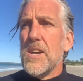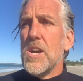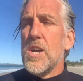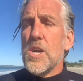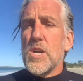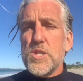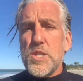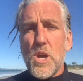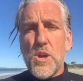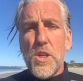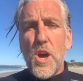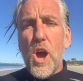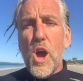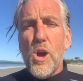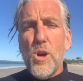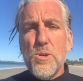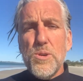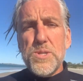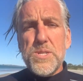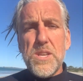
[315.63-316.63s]
So
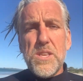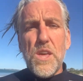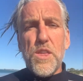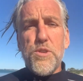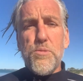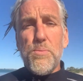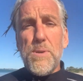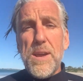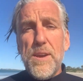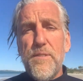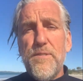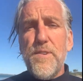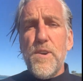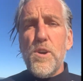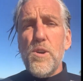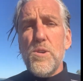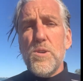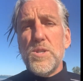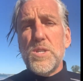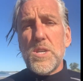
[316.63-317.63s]
those are the three
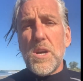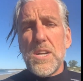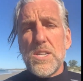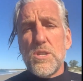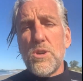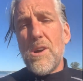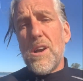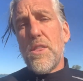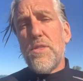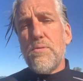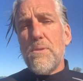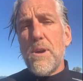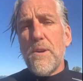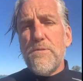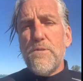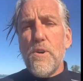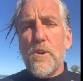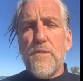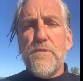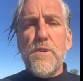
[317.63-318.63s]
foods I try and three or
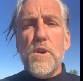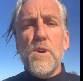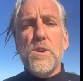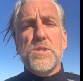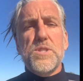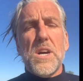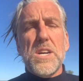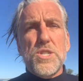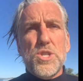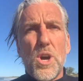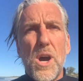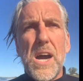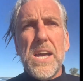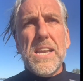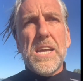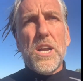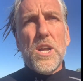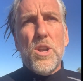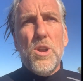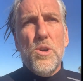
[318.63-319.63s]
four foods I try and
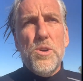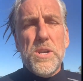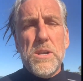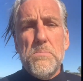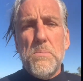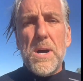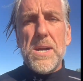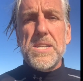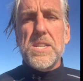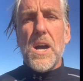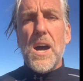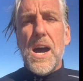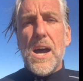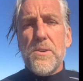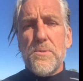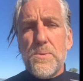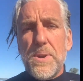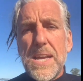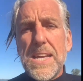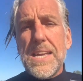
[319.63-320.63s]
include in my diet
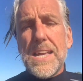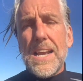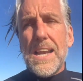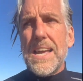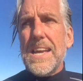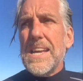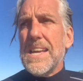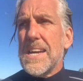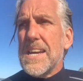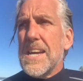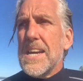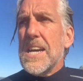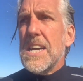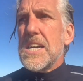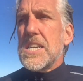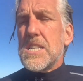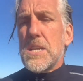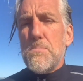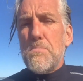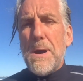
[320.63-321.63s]
regularly
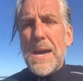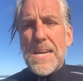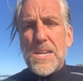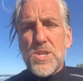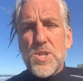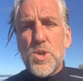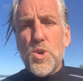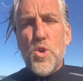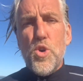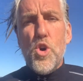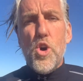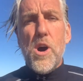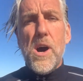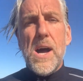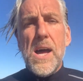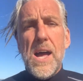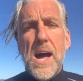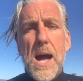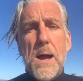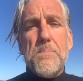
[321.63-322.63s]
to make sure
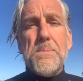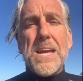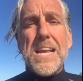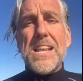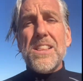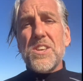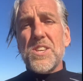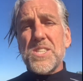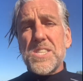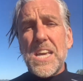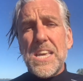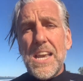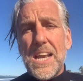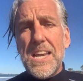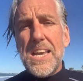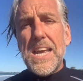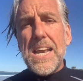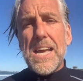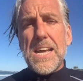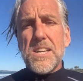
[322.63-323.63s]
I'm getting the
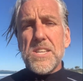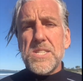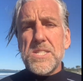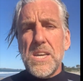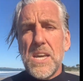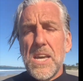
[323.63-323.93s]
senolytics